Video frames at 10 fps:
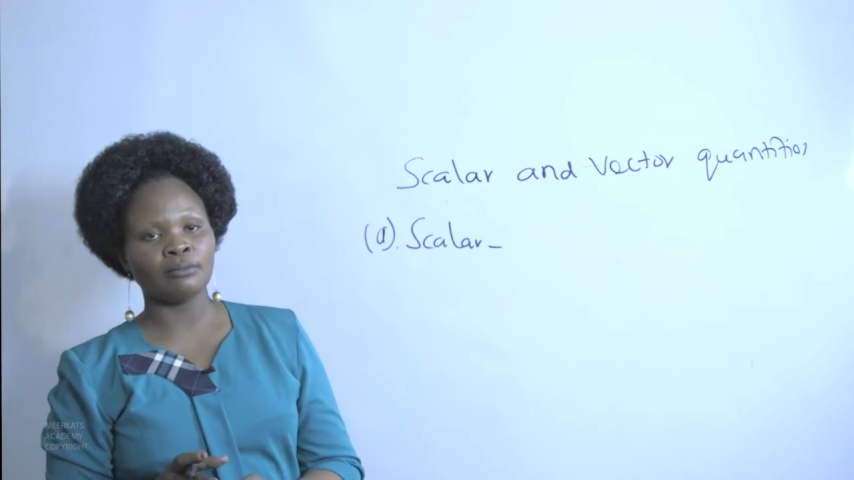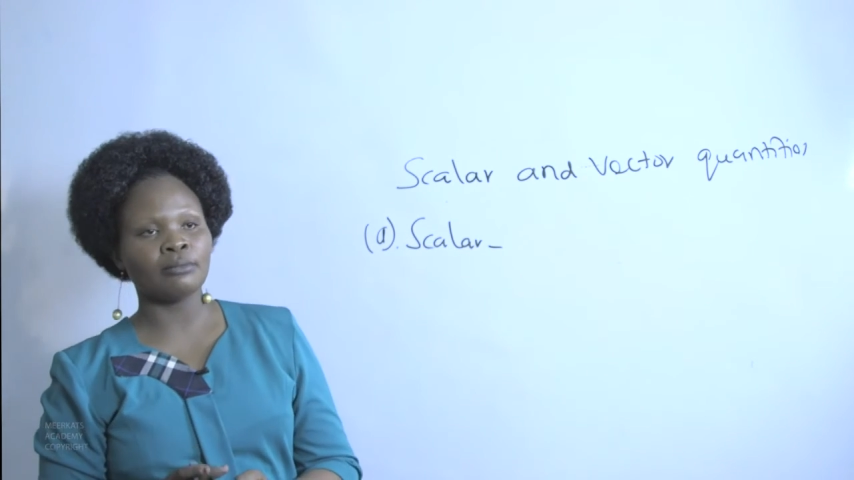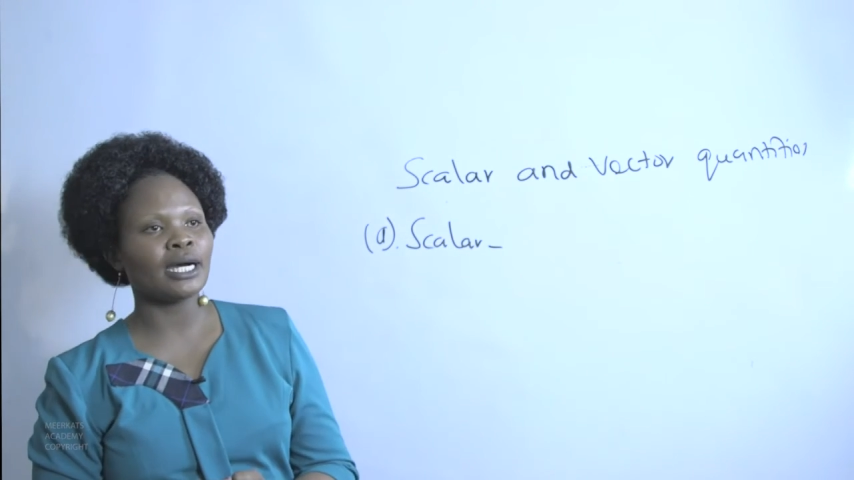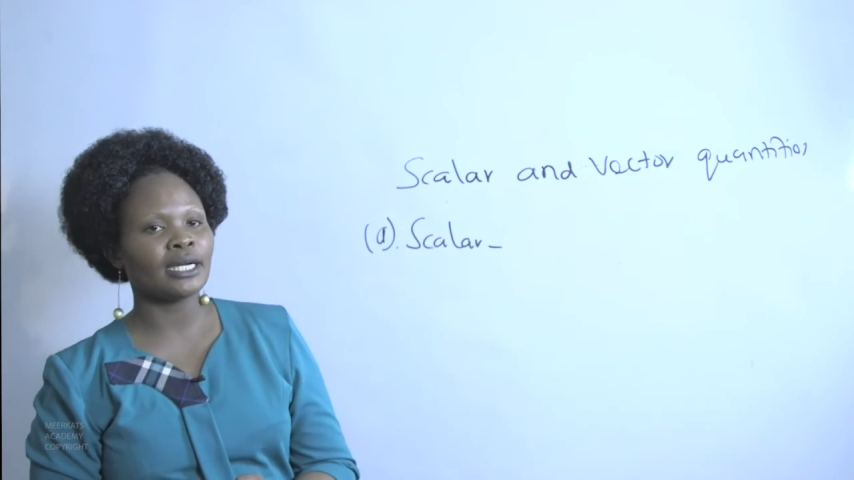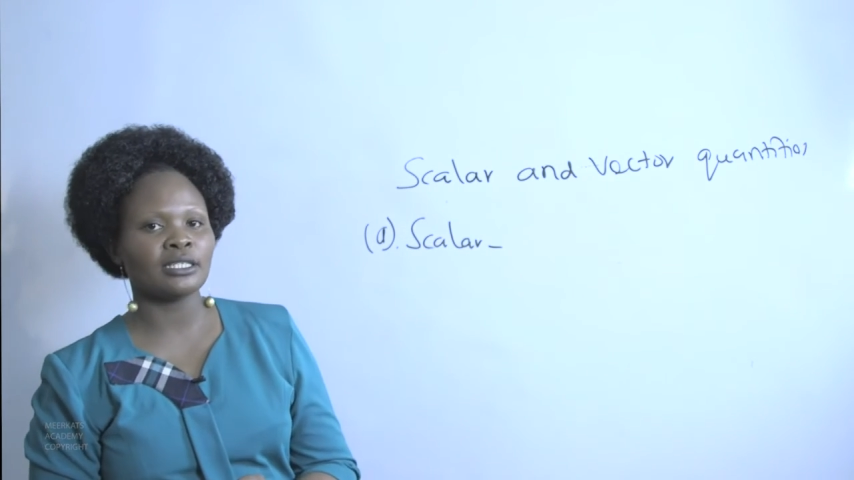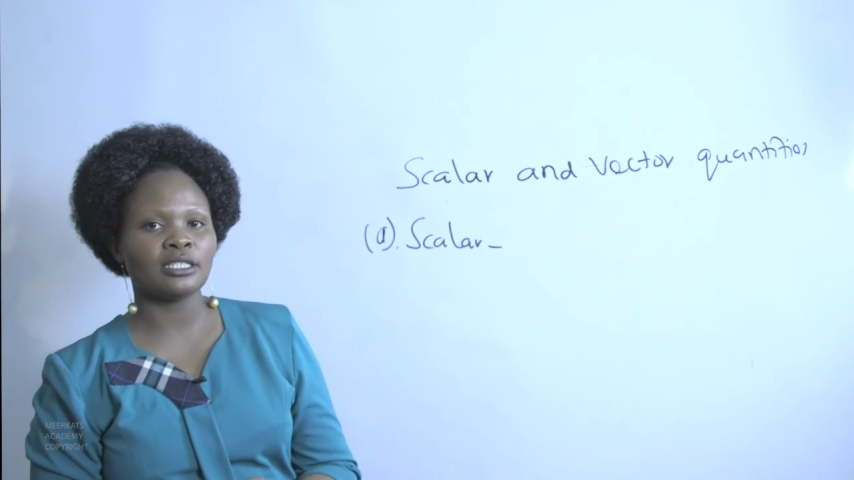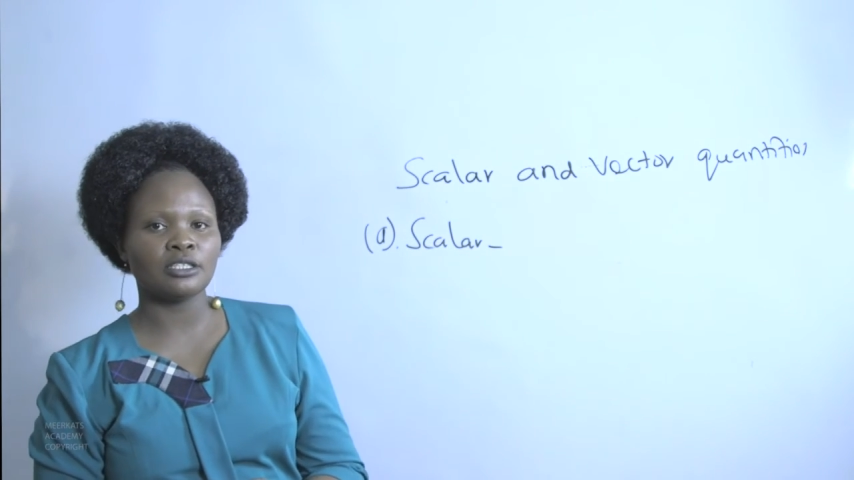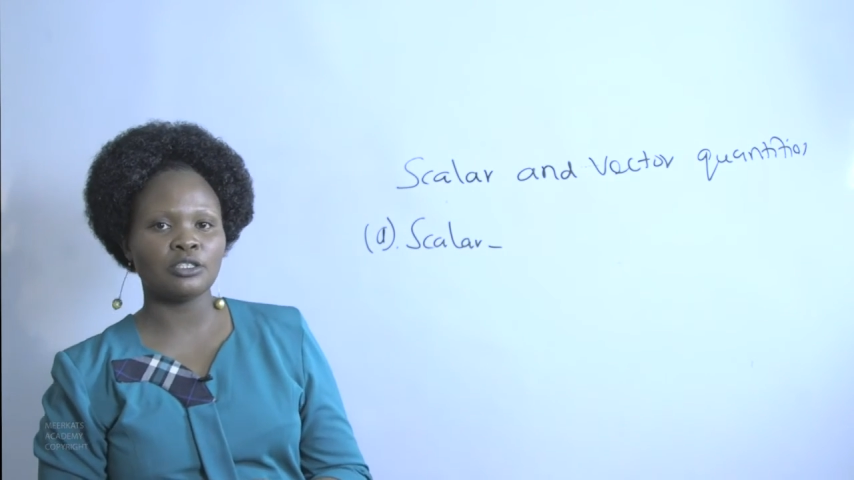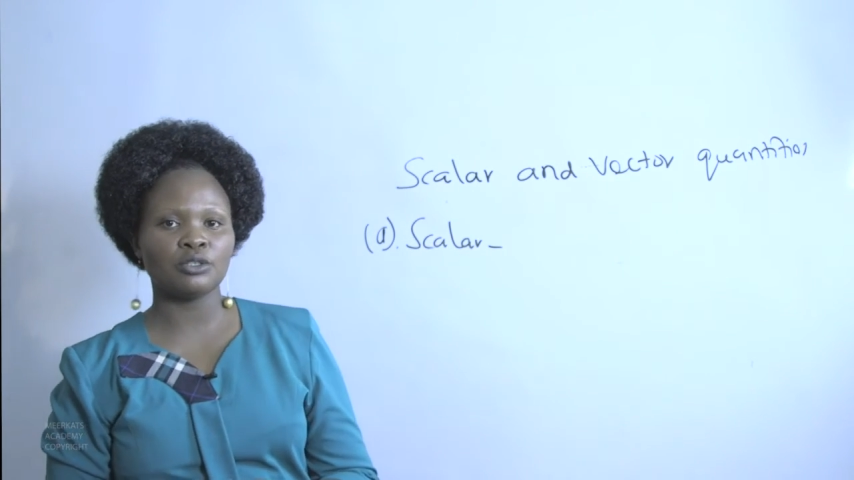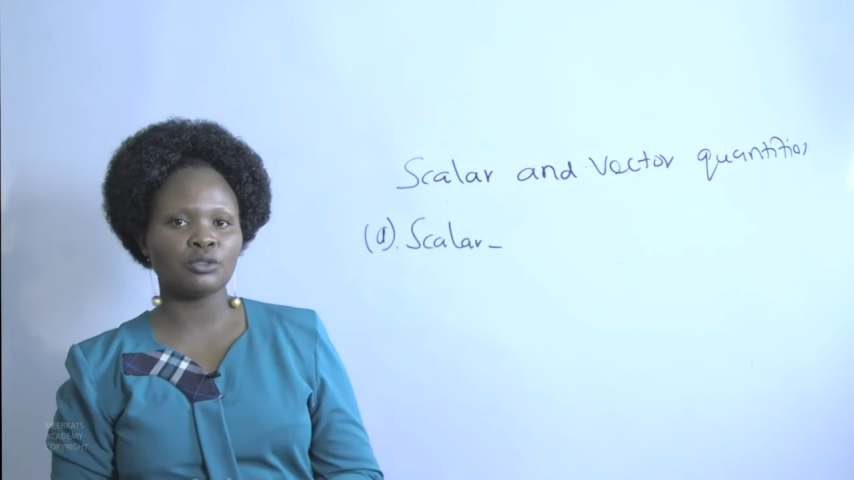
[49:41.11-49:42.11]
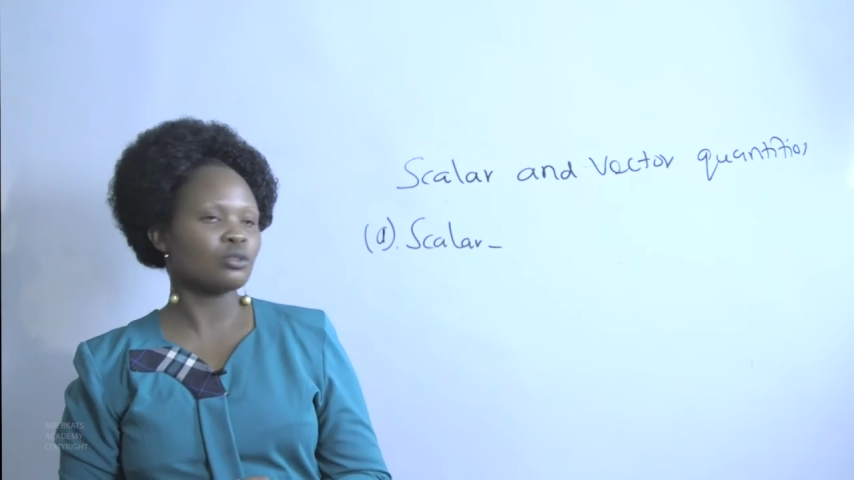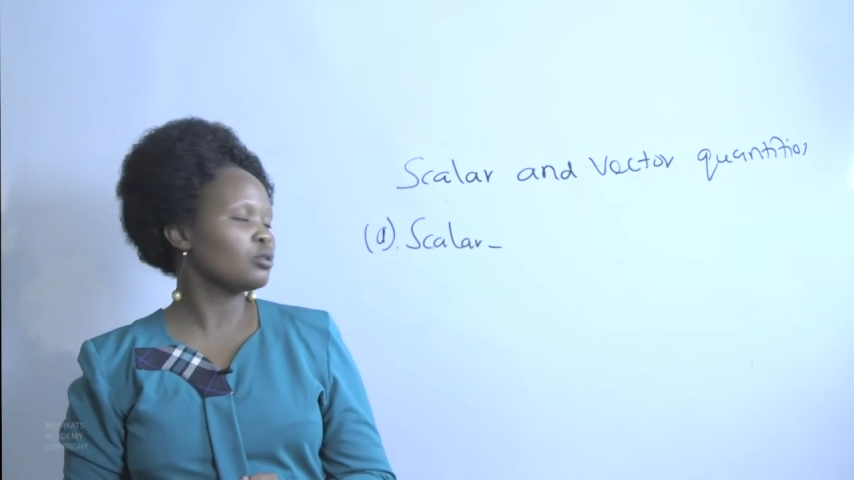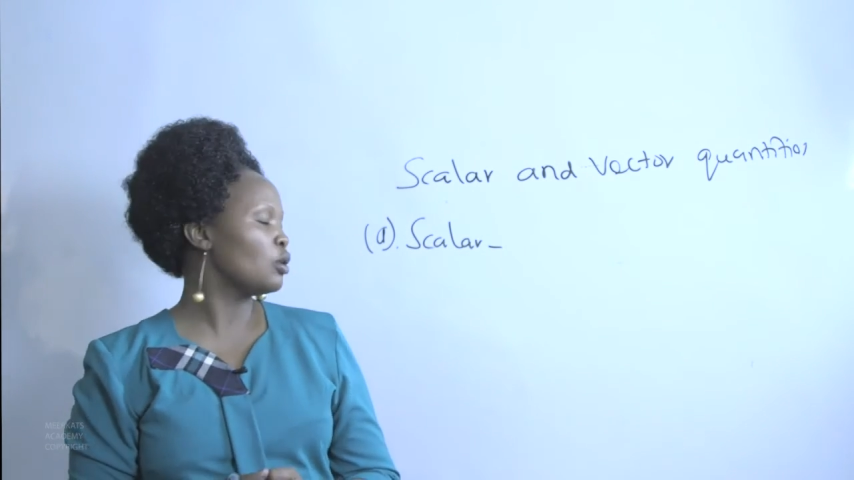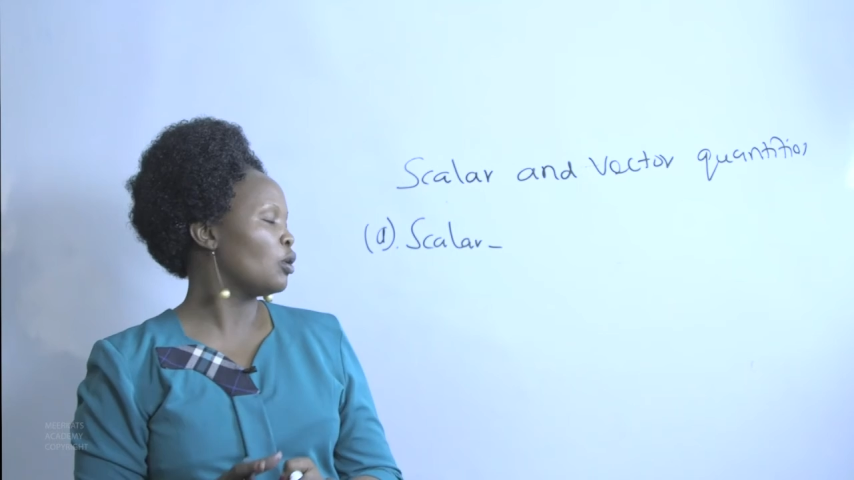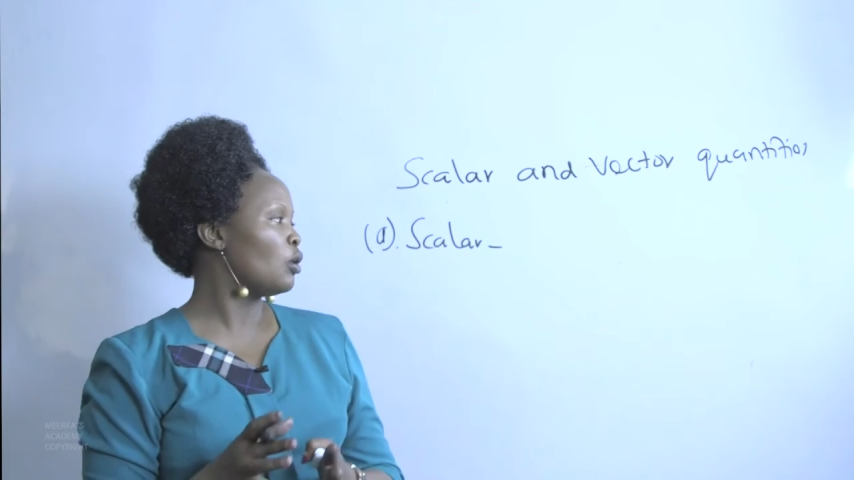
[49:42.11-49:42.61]

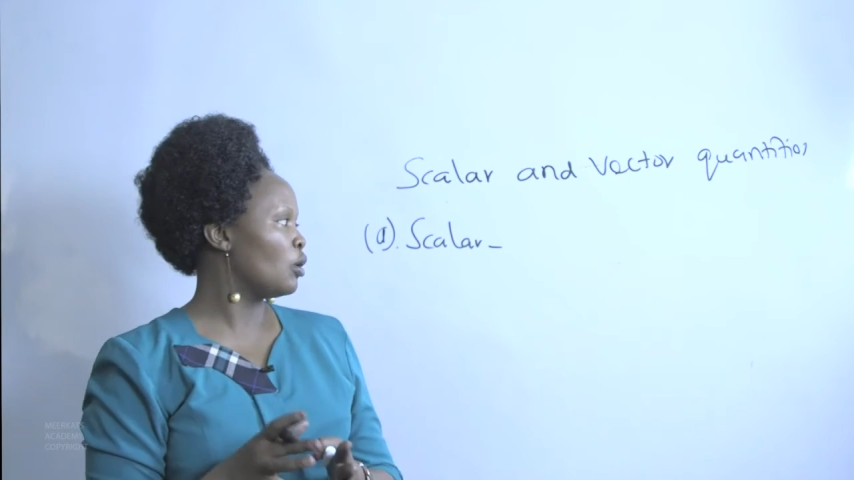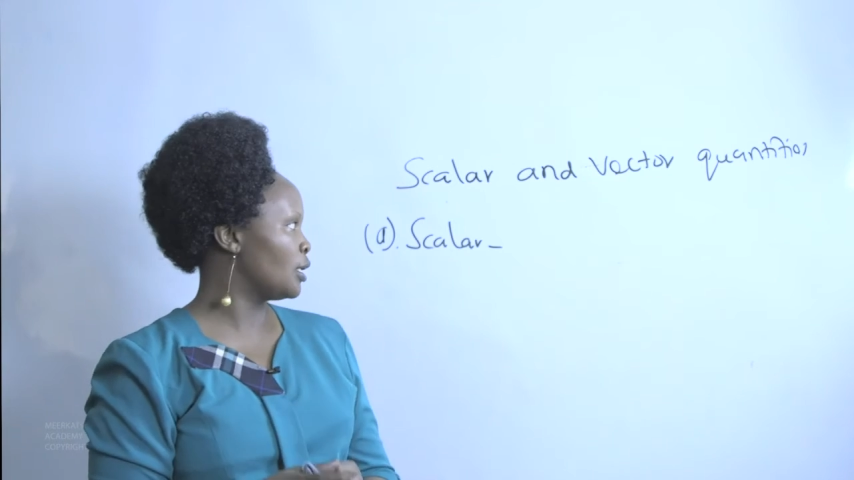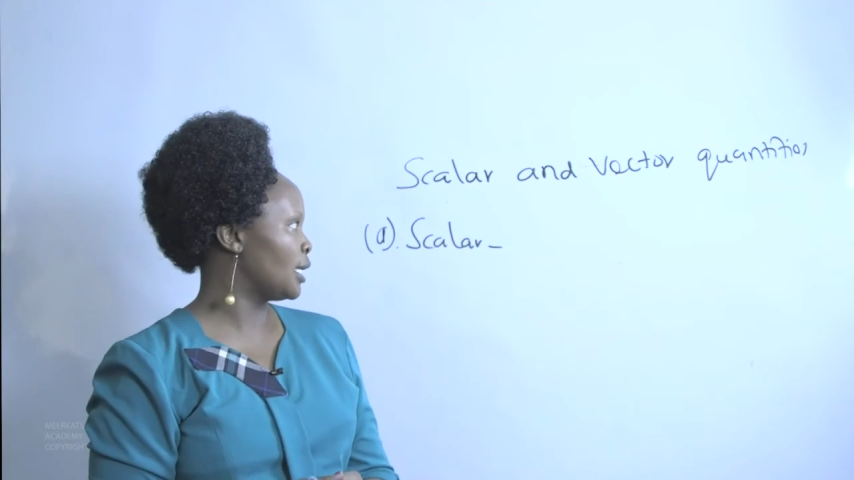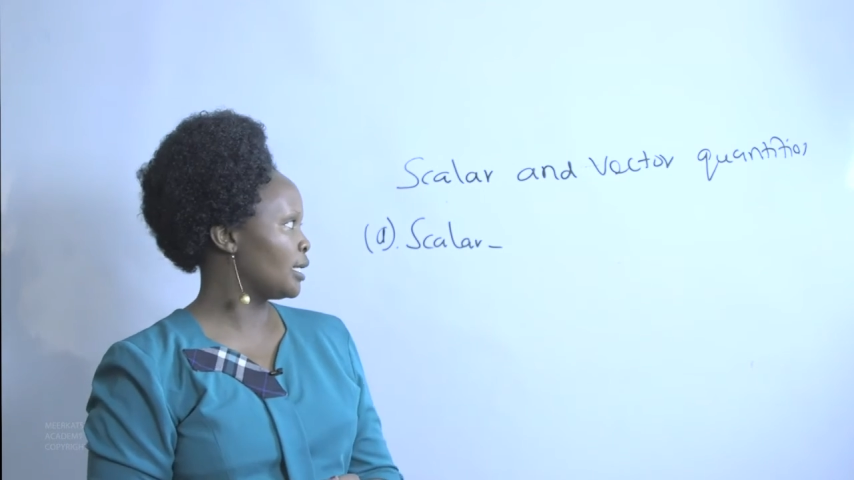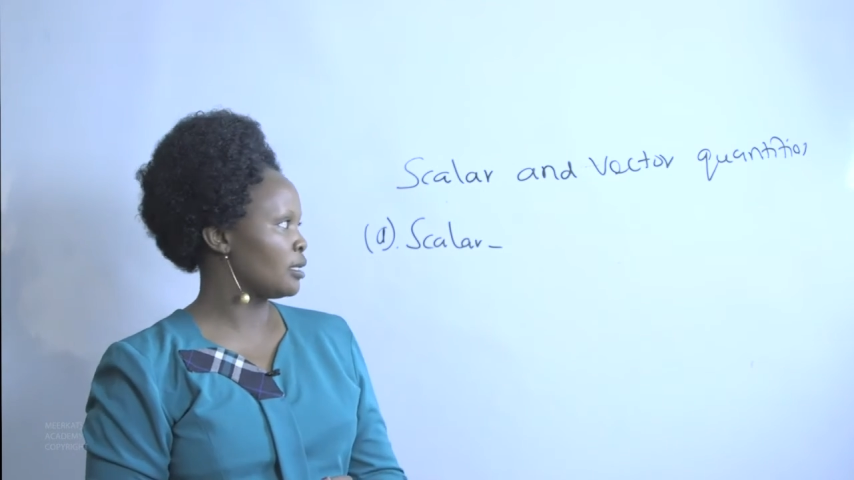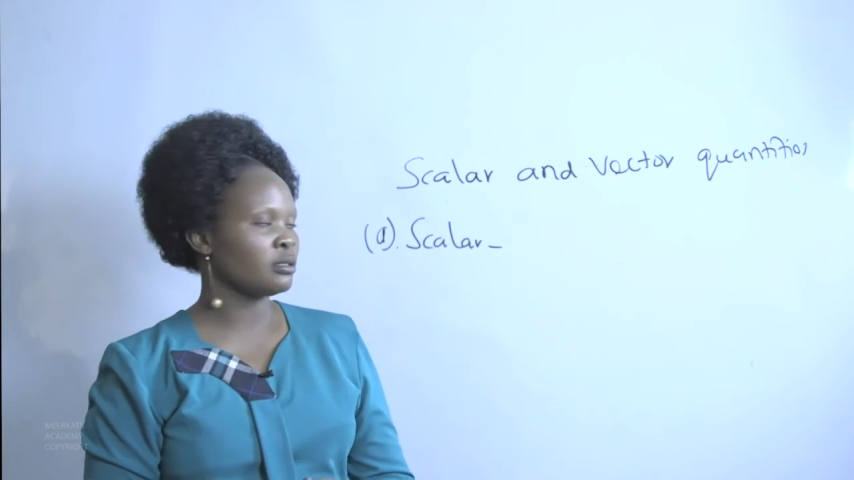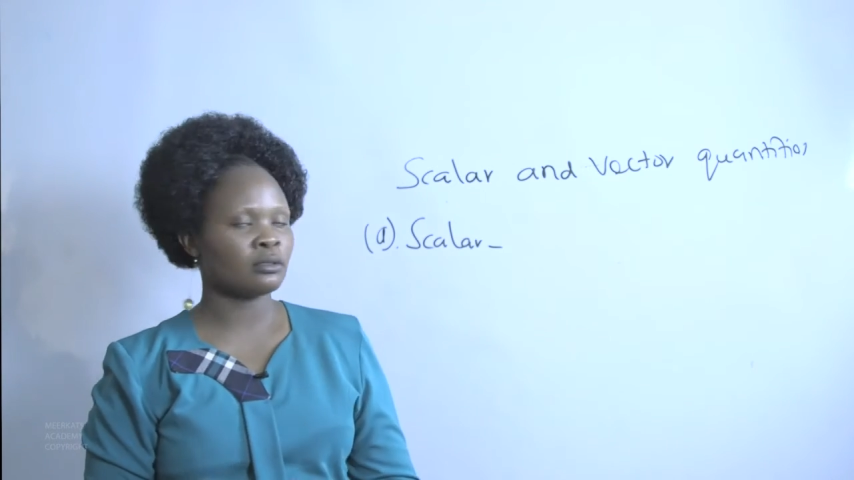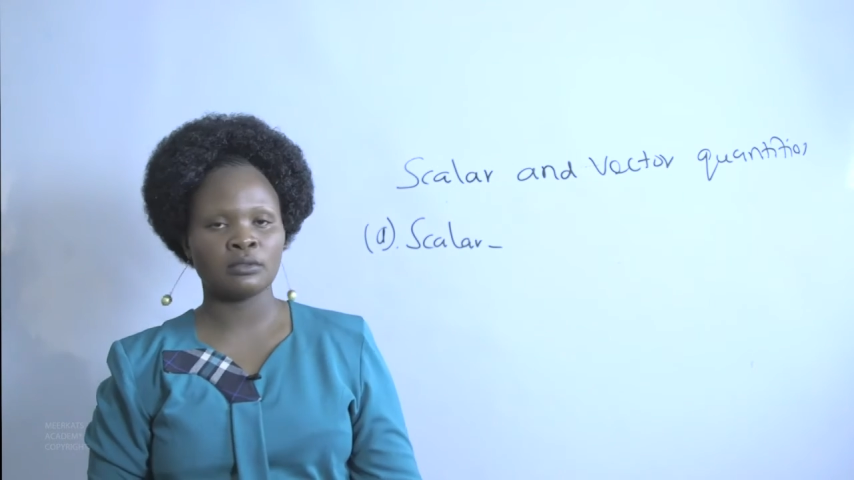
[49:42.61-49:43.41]
magnitude only.